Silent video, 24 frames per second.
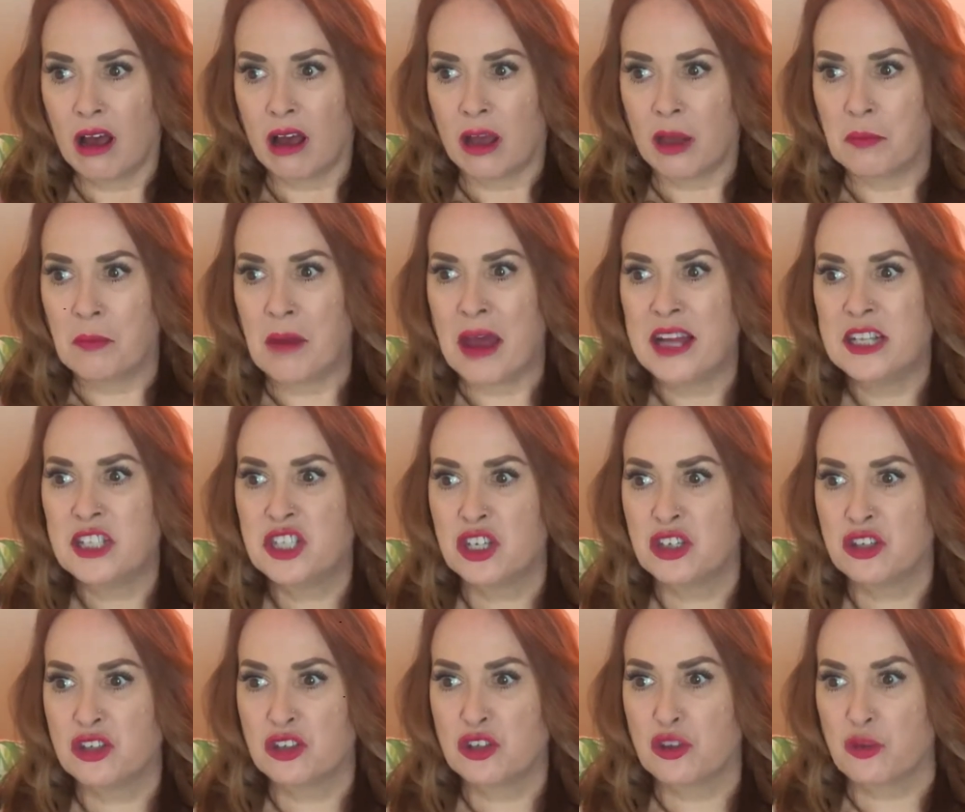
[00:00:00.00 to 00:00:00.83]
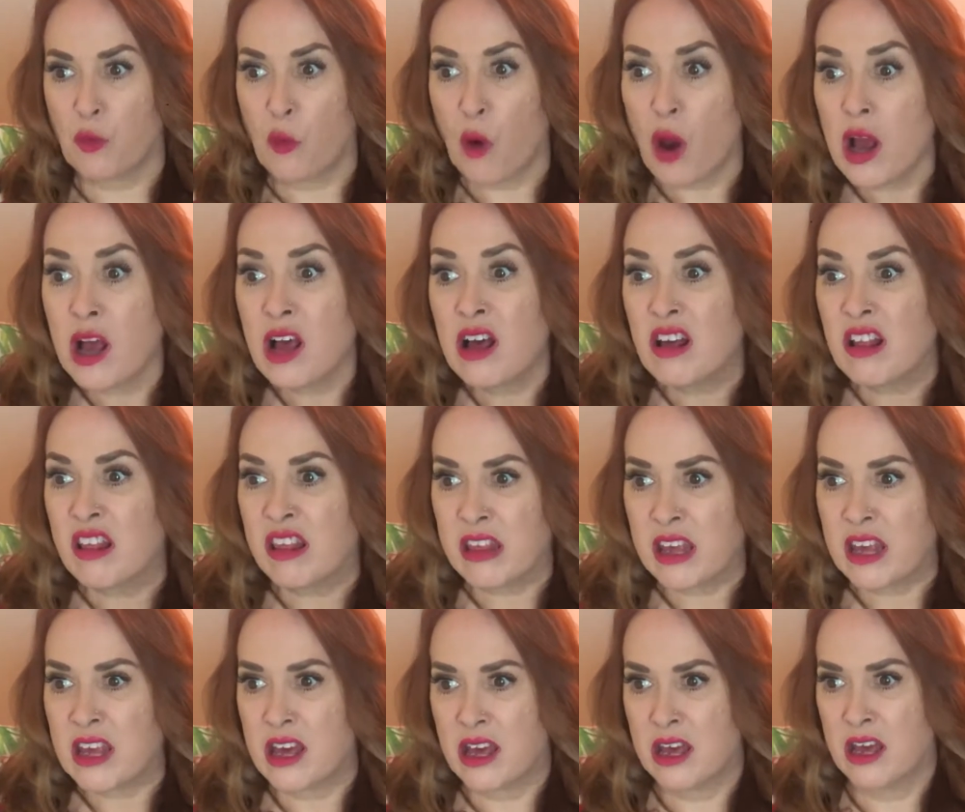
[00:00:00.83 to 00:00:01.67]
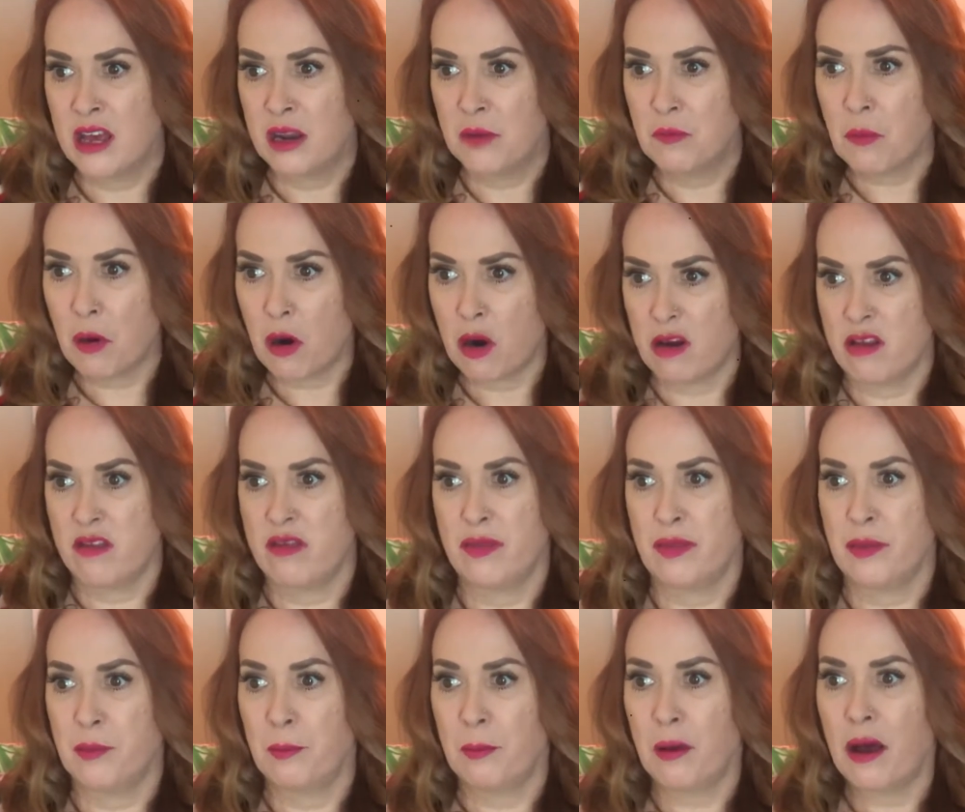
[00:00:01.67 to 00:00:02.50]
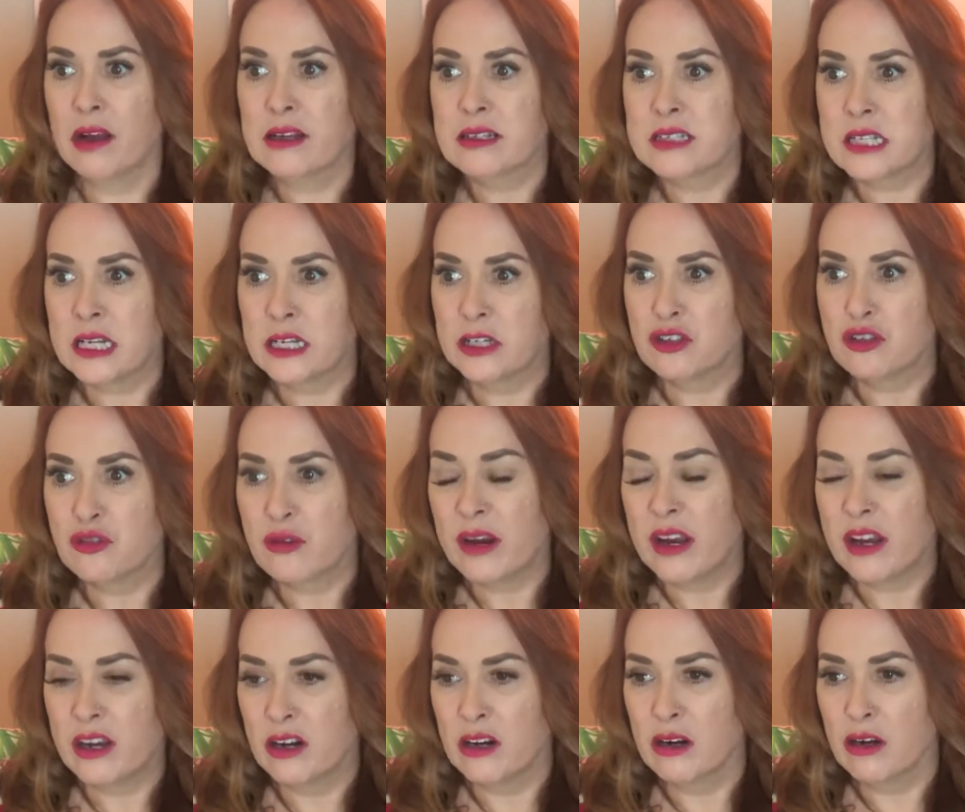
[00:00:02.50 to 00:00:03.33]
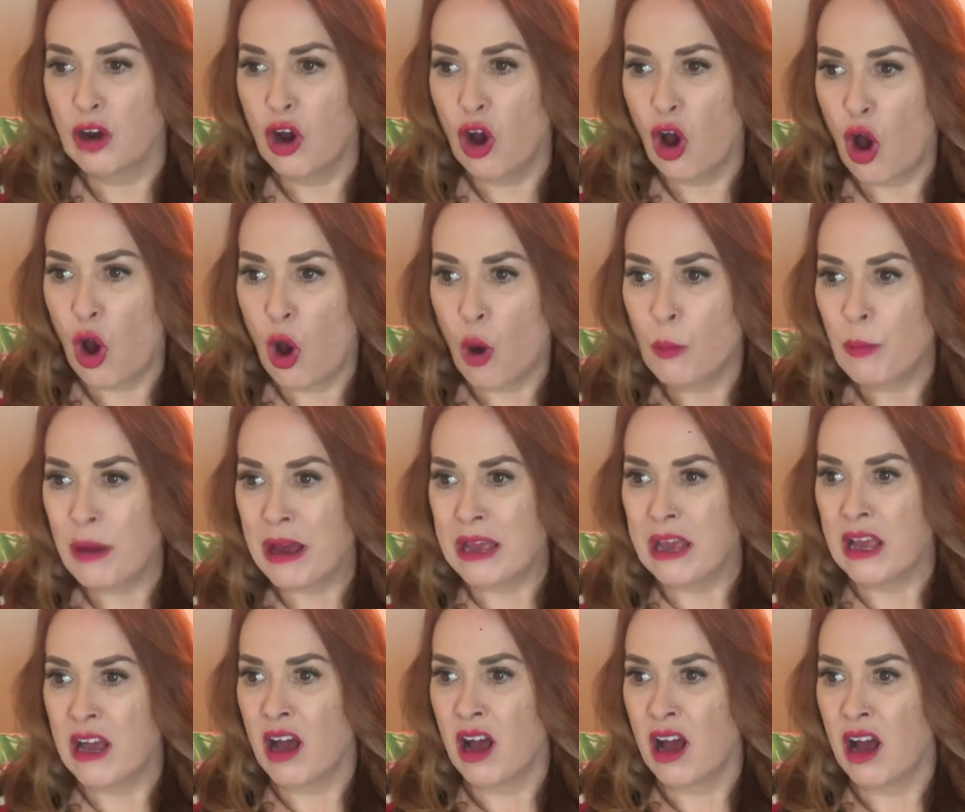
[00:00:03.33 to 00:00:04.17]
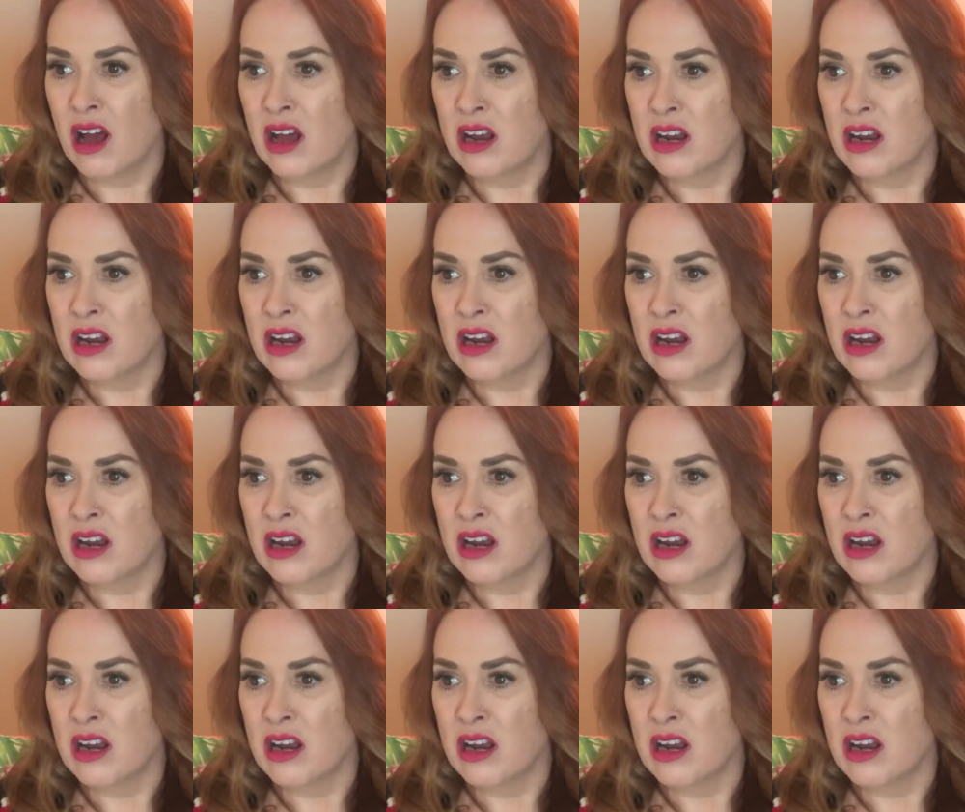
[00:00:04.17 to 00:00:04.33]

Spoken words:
Imagine drunk Leah and Martin, the boxing trainer. Oh my God.